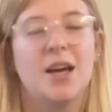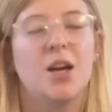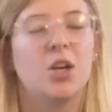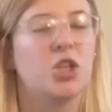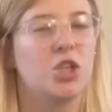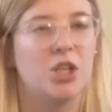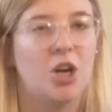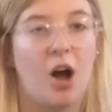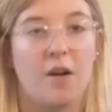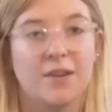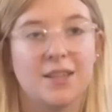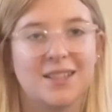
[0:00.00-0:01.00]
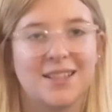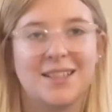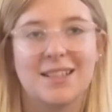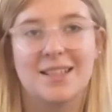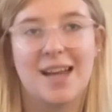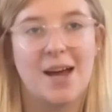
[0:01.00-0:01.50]
She obviously
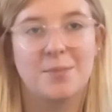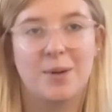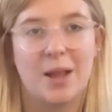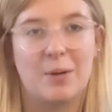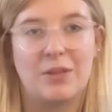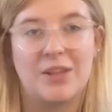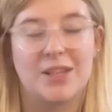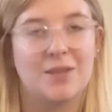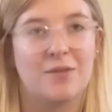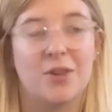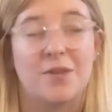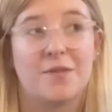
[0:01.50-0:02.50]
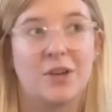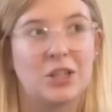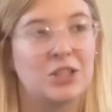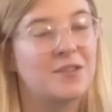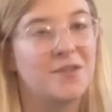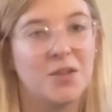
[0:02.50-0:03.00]
did not play with this for the
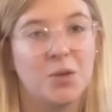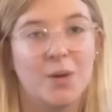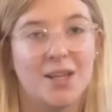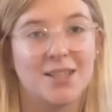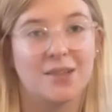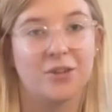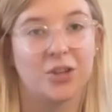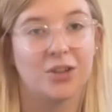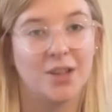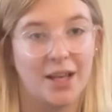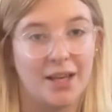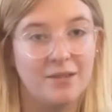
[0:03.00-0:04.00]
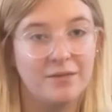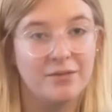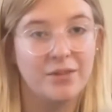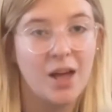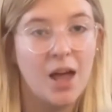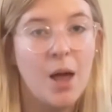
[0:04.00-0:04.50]
first few weeks of her life,
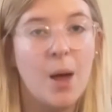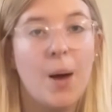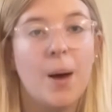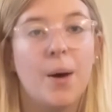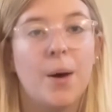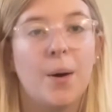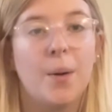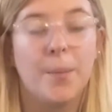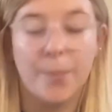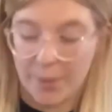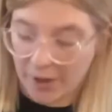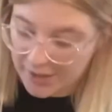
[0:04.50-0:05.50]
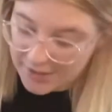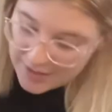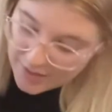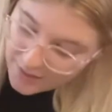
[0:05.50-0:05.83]
but